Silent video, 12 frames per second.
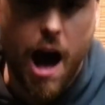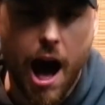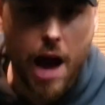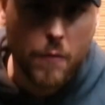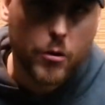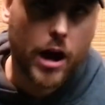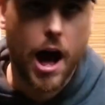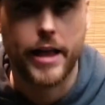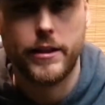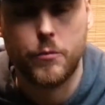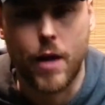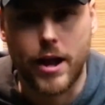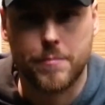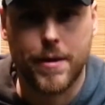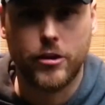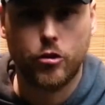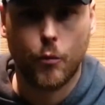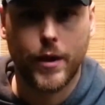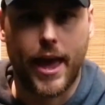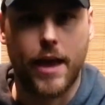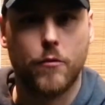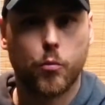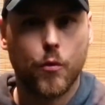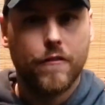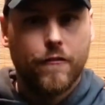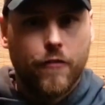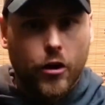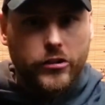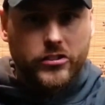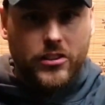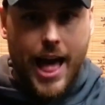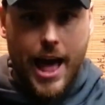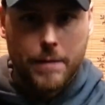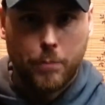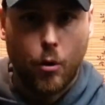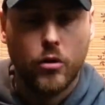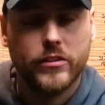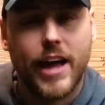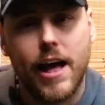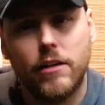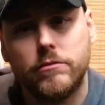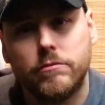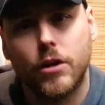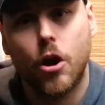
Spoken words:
I would highly recommend doing a reverse lat pull down